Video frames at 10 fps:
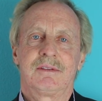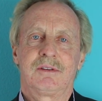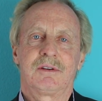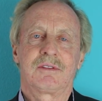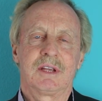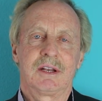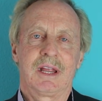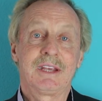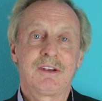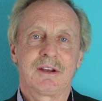seriously I'd
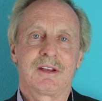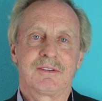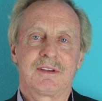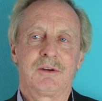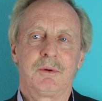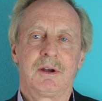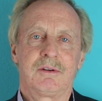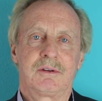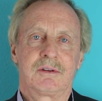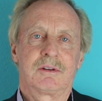like you to consider when
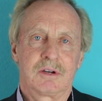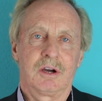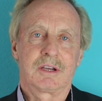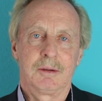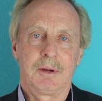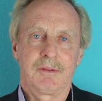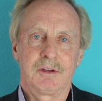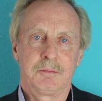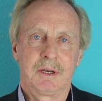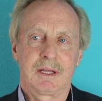you're talking about
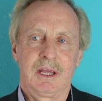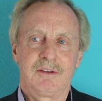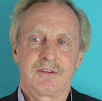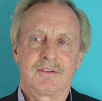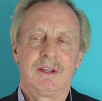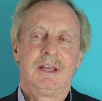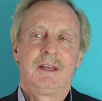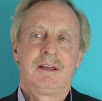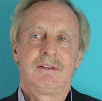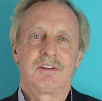these medications
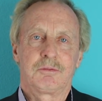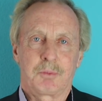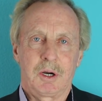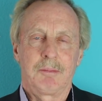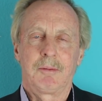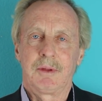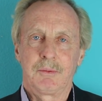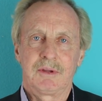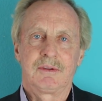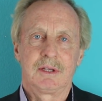is this problem that
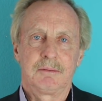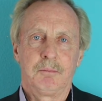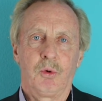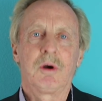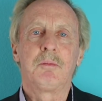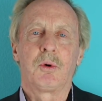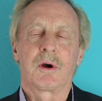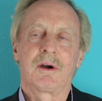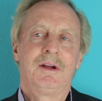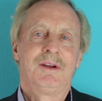we see more and
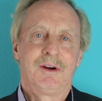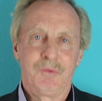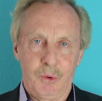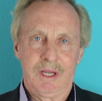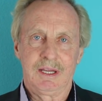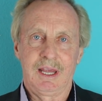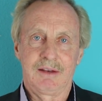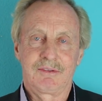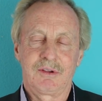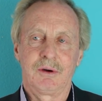more of weight
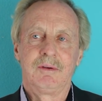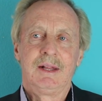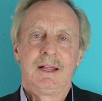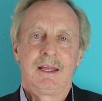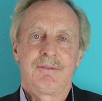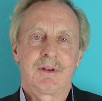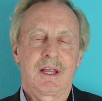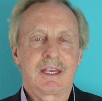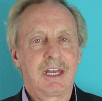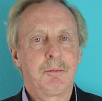gain. So if you'd
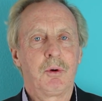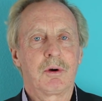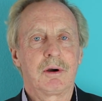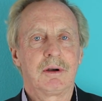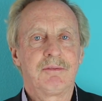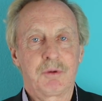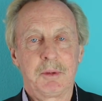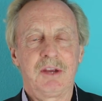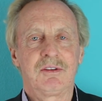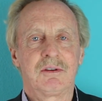like any more
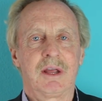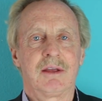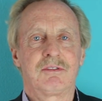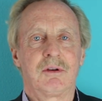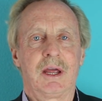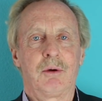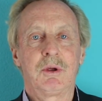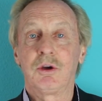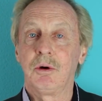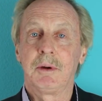information as to how
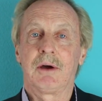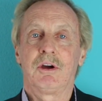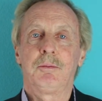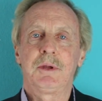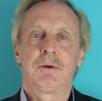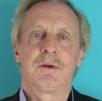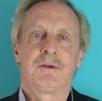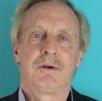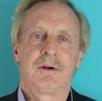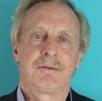we go about helping with
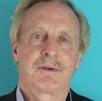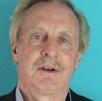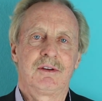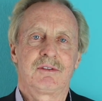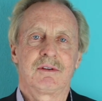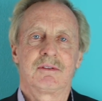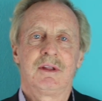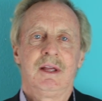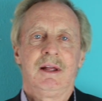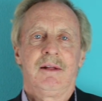your nerve conditions
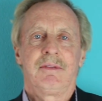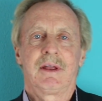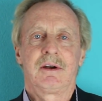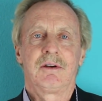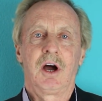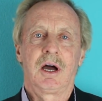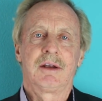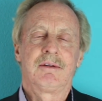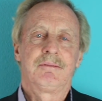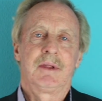that are
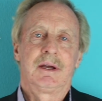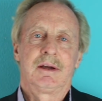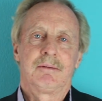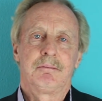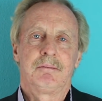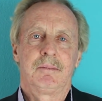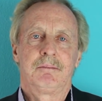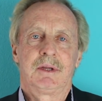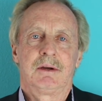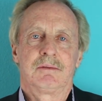non uh,
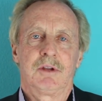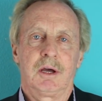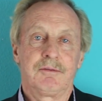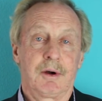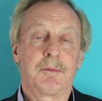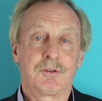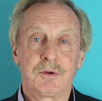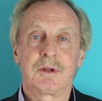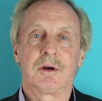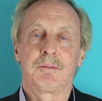you know,
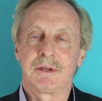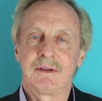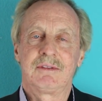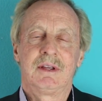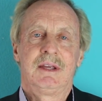non-pharmaceutical, please